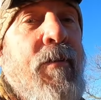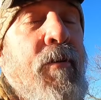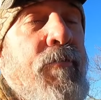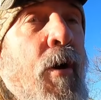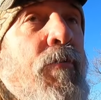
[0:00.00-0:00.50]

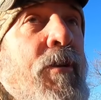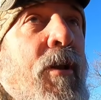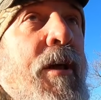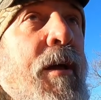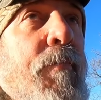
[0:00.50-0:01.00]
he was holding his
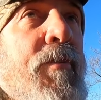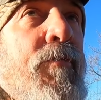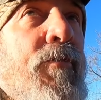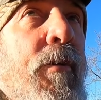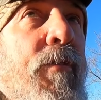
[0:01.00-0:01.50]
leg,
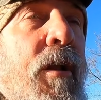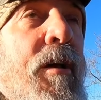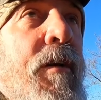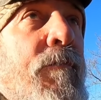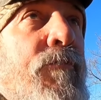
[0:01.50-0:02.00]
Matthew said, when he
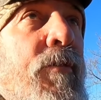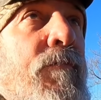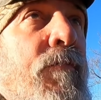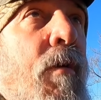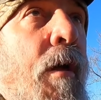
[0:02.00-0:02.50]
left. So